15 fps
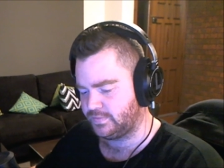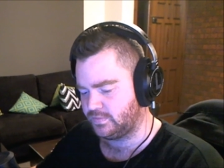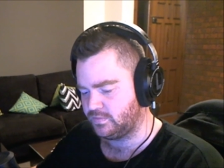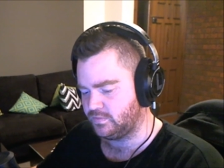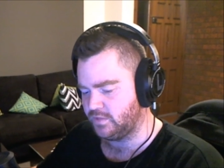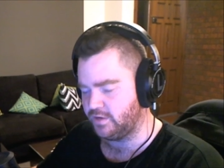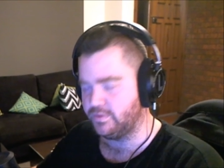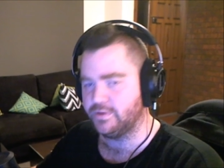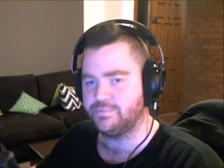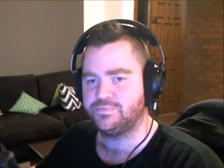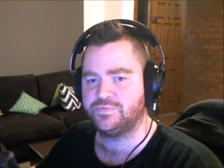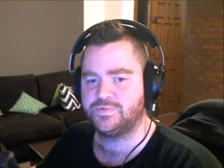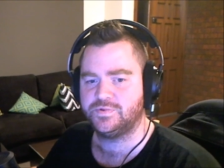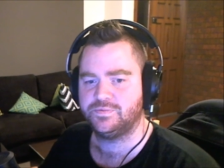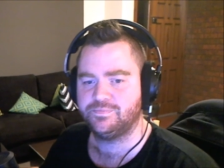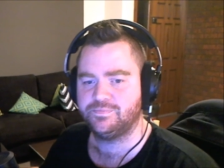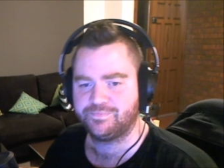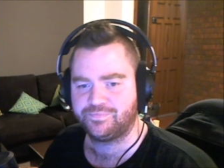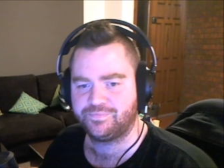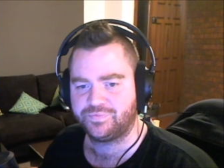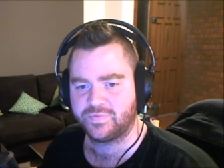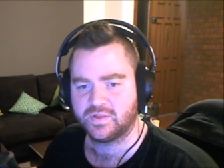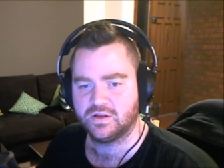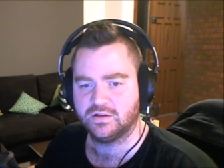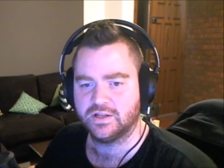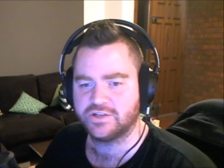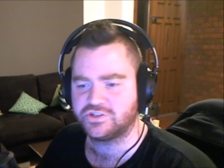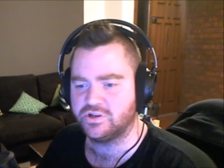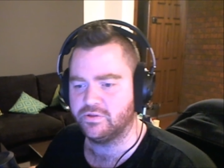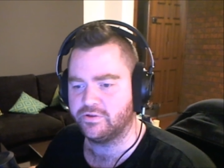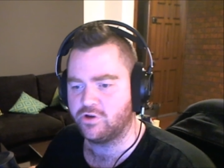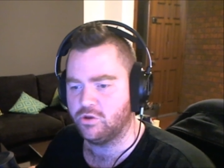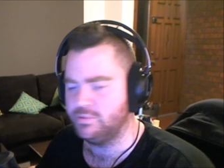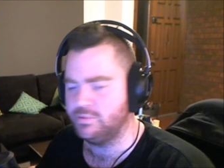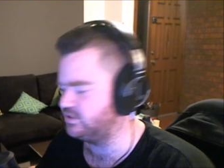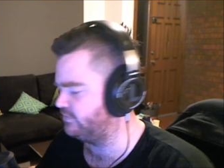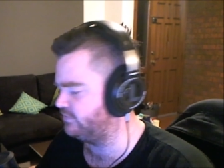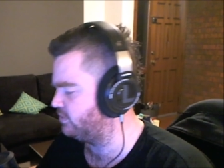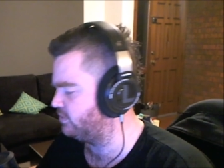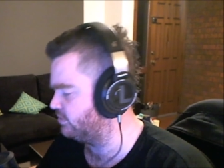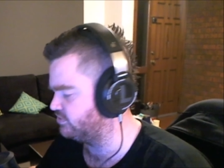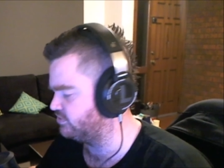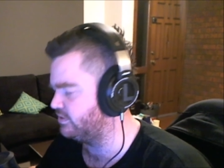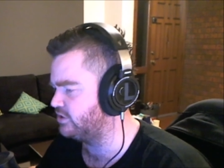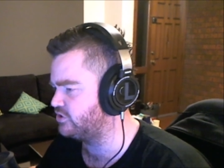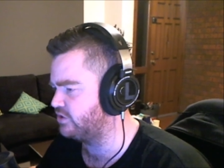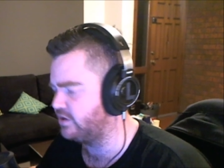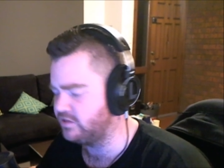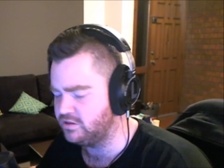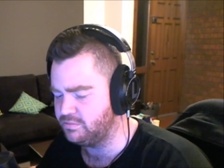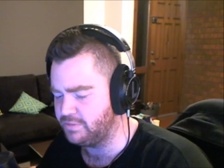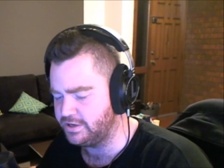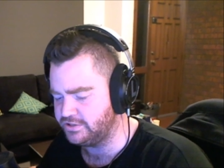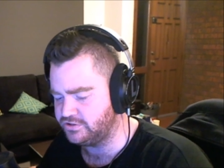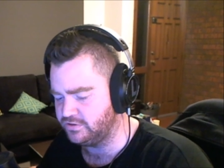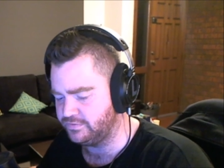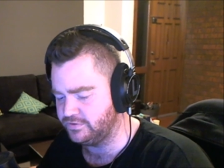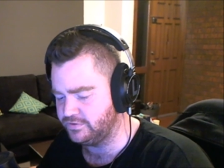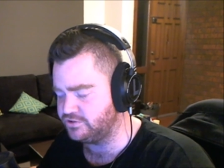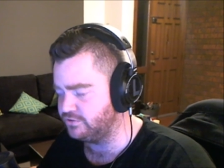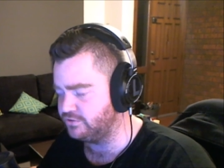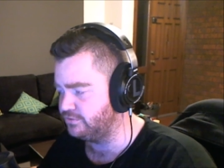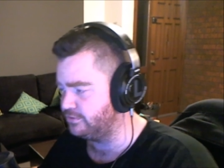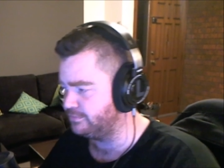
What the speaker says: Yeah. Let us know in the comments if you guys are actually getting the bass off this or not.